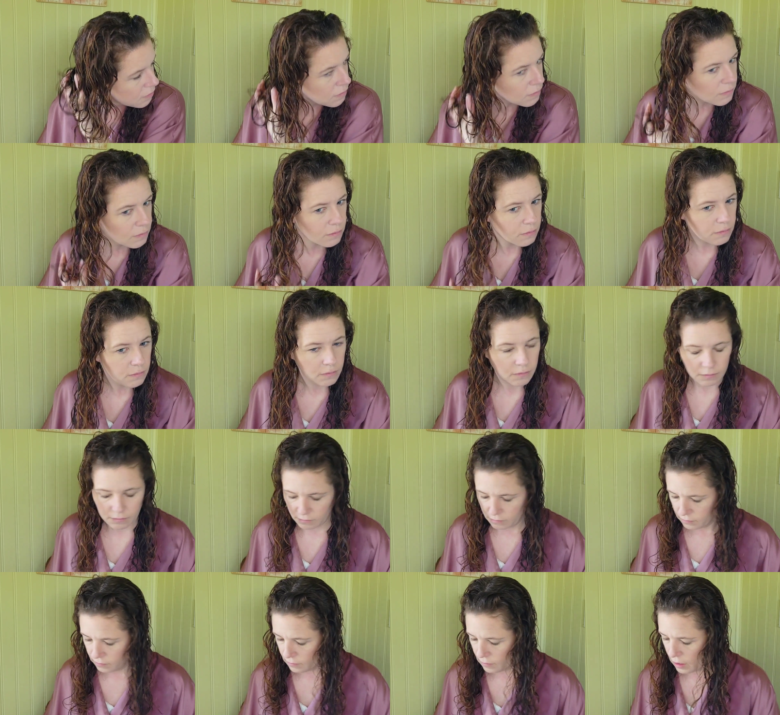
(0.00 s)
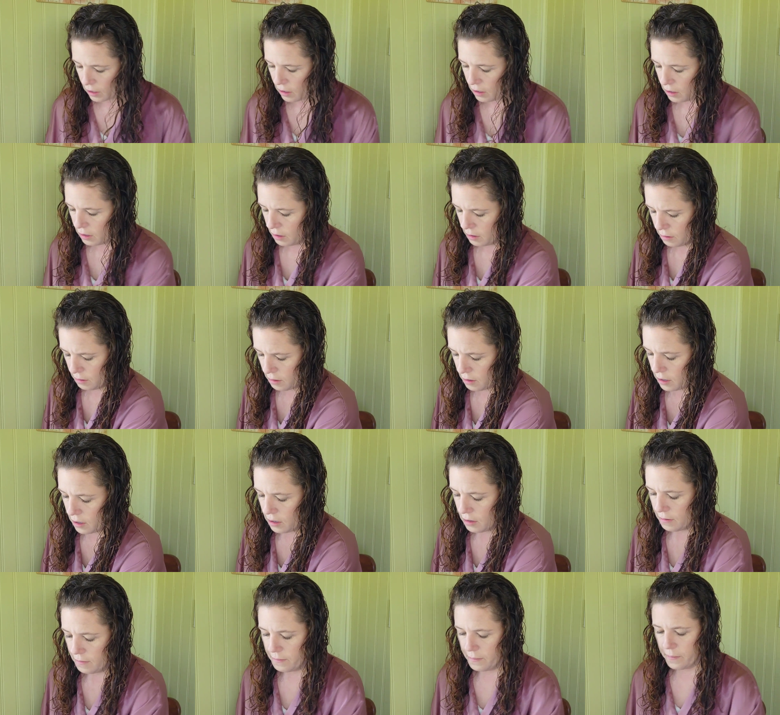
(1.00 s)

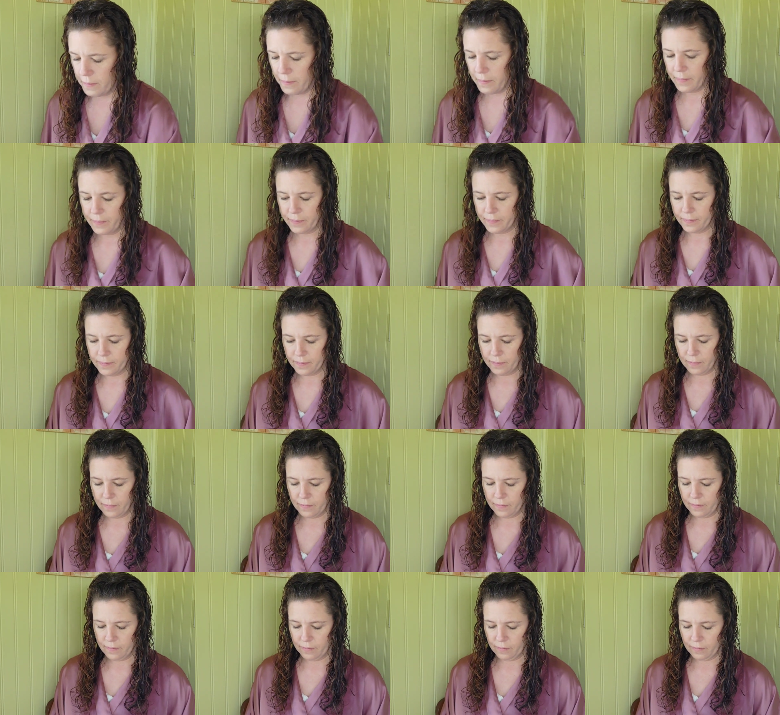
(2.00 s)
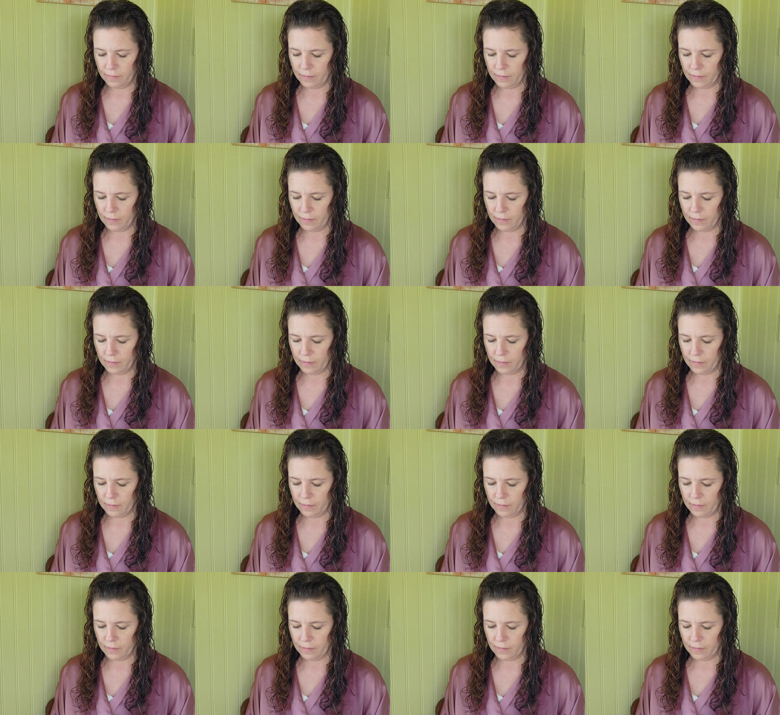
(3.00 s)
(silence)